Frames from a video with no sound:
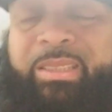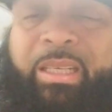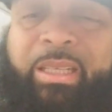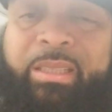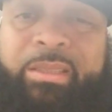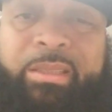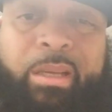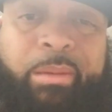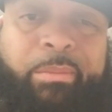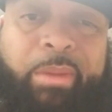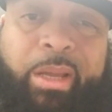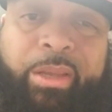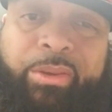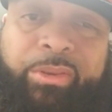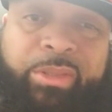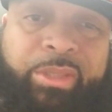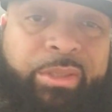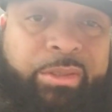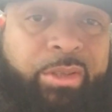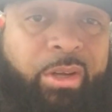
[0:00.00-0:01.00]
ain't something I
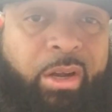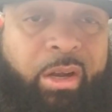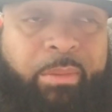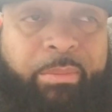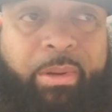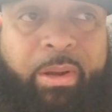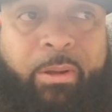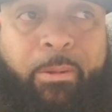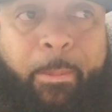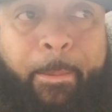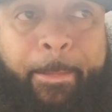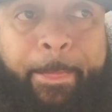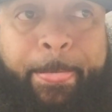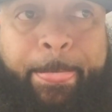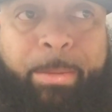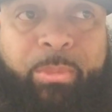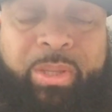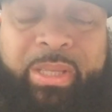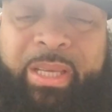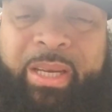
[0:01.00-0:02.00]
usually talk about.
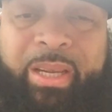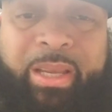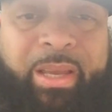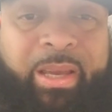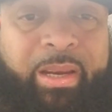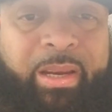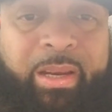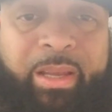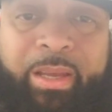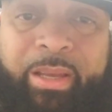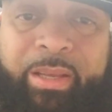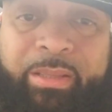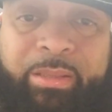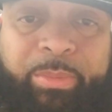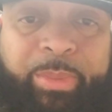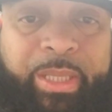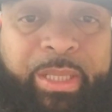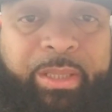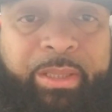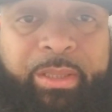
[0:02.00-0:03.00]
But then again, it is,
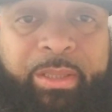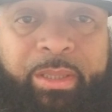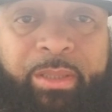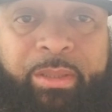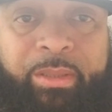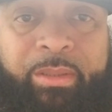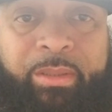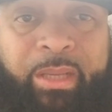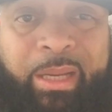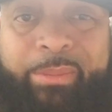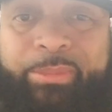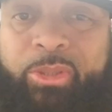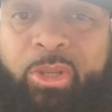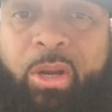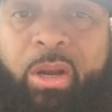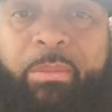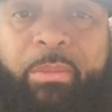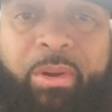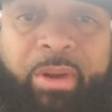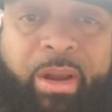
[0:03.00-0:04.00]
man. I'm
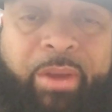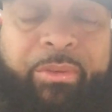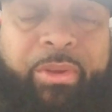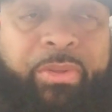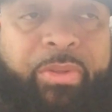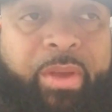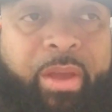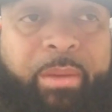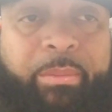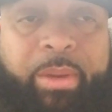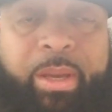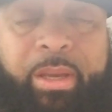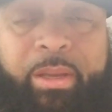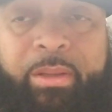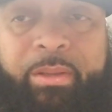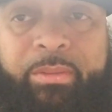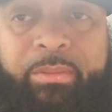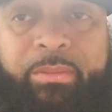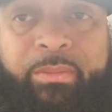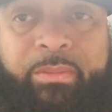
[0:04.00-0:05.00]
talking about everything, man.
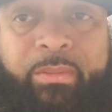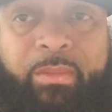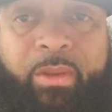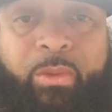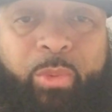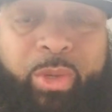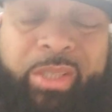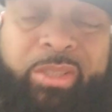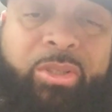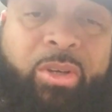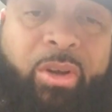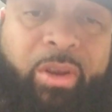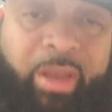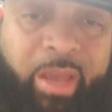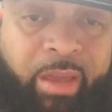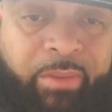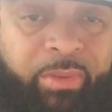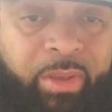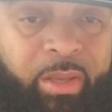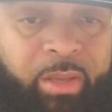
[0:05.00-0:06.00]
We talk
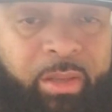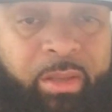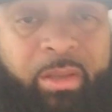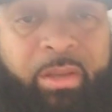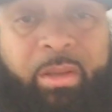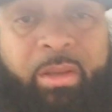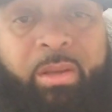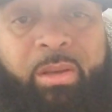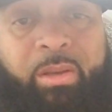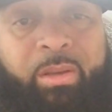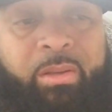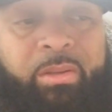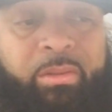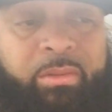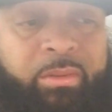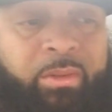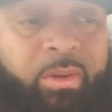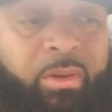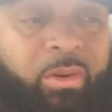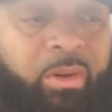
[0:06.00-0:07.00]
heavy
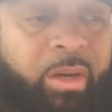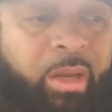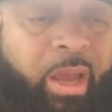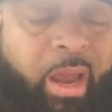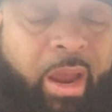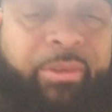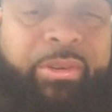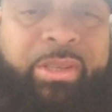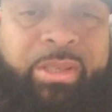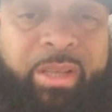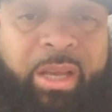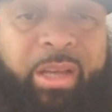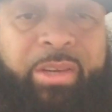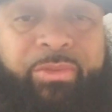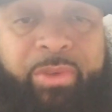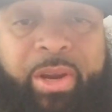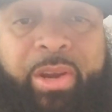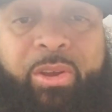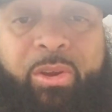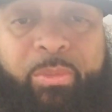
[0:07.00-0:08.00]
on the Harry Sachs
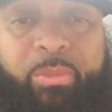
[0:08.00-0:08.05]
Radio